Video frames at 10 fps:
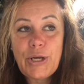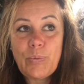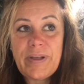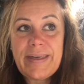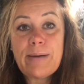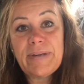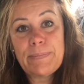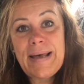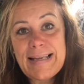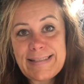with how many
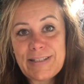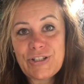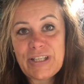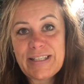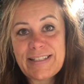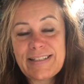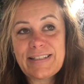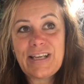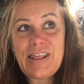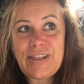passengers
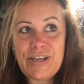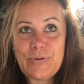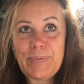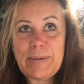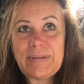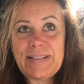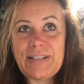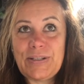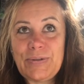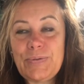that you'd be able
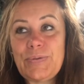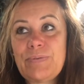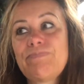to